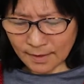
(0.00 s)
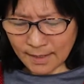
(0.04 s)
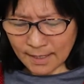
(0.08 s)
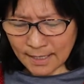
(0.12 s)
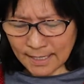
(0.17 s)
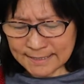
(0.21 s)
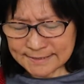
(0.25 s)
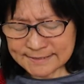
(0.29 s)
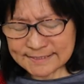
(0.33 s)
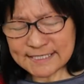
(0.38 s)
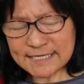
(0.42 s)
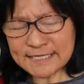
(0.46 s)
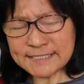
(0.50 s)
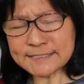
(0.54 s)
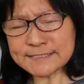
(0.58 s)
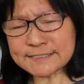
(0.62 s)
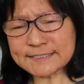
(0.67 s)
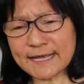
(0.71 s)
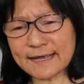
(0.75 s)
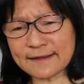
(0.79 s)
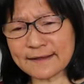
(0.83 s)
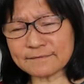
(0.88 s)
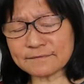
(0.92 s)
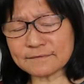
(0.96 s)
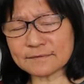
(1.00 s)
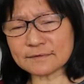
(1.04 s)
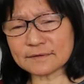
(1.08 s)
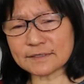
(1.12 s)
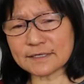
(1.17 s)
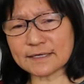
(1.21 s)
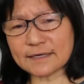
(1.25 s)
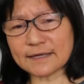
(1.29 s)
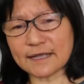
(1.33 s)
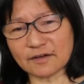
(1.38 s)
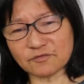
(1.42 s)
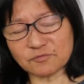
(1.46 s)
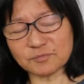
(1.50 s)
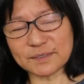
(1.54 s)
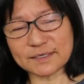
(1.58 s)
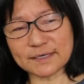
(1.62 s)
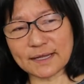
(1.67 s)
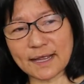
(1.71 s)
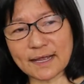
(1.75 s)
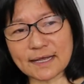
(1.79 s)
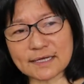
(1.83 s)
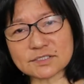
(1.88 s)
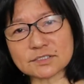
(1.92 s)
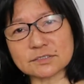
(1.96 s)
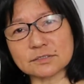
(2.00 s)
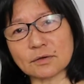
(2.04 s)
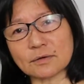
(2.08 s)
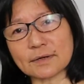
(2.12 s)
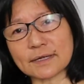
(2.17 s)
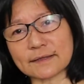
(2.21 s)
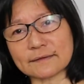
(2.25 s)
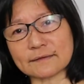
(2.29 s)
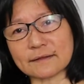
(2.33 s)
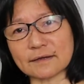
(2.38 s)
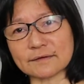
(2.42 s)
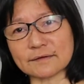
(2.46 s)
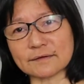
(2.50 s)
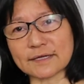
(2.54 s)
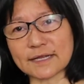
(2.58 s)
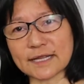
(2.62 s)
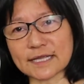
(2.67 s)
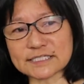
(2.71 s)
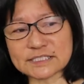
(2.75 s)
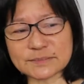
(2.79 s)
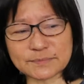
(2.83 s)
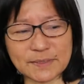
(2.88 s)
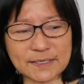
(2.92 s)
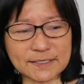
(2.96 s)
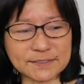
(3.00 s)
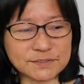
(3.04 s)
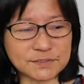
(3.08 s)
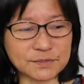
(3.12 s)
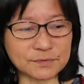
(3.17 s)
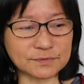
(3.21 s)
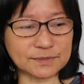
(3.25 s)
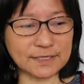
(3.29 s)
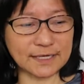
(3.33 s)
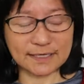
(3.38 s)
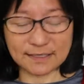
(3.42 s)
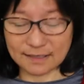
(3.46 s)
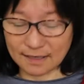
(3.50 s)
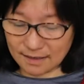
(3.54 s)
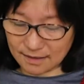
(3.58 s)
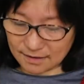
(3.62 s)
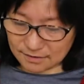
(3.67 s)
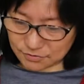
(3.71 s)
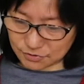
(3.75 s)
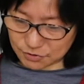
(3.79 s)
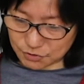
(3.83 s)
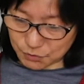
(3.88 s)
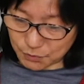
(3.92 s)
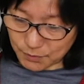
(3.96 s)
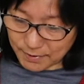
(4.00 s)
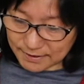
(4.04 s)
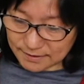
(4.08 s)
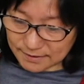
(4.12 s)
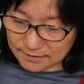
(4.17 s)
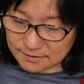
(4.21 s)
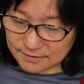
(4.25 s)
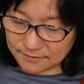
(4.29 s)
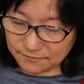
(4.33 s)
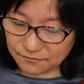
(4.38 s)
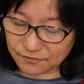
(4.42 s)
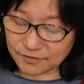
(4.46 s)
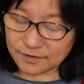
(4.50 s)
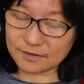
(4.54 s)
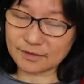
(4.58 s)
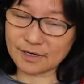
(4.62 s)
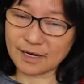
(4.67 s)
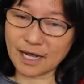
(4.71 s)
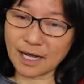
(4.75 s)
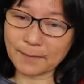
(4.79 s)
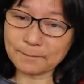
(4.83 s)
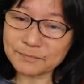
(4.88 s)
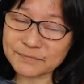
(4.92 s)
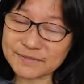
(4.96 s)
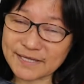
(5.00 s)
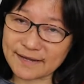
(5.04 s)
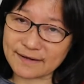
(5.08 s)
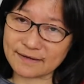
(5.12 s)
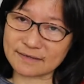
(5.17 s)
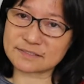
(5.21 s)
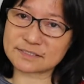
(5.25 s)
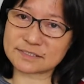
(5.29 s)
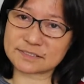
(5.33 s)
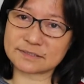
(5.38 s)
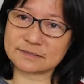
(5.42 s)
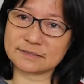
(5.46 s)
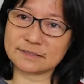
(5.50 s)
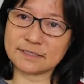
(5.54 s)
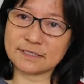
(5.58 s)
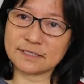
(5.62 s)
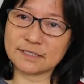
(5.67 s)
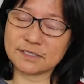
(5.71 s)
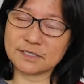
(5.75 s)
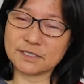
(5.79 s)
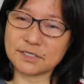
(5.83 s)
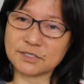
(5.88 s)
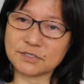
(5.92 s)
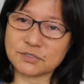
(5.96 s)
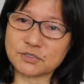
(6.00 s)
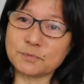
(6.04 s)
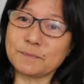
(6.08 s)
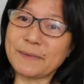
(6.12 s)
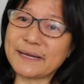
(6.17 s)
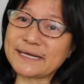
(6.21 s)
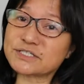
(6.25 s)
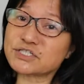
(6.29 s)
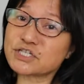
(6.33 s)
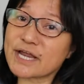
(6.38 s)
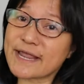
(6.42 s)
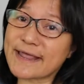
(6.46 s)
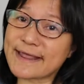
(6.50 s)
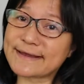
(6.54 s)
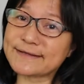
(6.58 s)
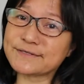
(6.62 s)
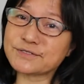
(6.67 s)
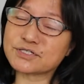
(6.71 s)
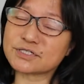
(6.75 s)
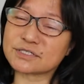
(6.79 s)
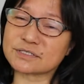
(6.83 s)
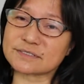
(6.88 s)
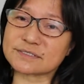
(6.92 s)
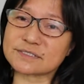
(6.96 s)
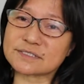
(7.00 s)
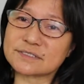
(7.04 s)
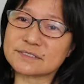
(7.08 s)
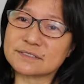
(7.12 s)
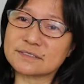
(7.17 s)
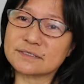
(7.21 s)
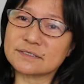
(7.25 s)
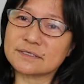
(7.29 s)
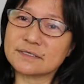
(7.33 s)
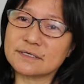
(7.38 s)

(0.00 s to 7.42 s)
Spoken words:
Since then, the government has looked at RDSP, so they are doing different updates to make changes.